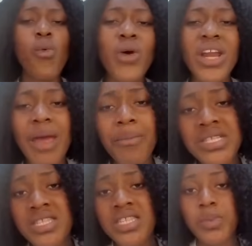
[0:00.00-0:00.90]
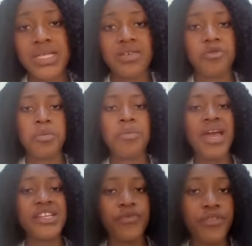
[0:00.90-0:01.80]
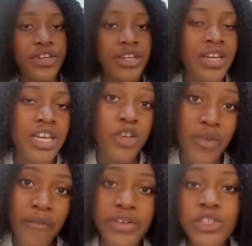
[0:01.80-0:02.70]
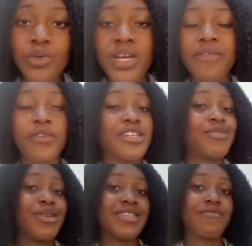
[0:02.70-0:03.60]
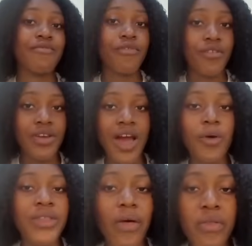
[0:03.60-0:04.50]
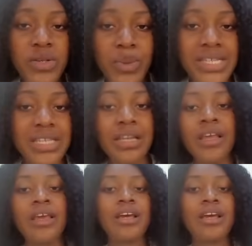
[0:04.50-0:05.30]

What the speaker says: when I meet this person, remember it's free. If I finish working for this person free, I'll tell this person,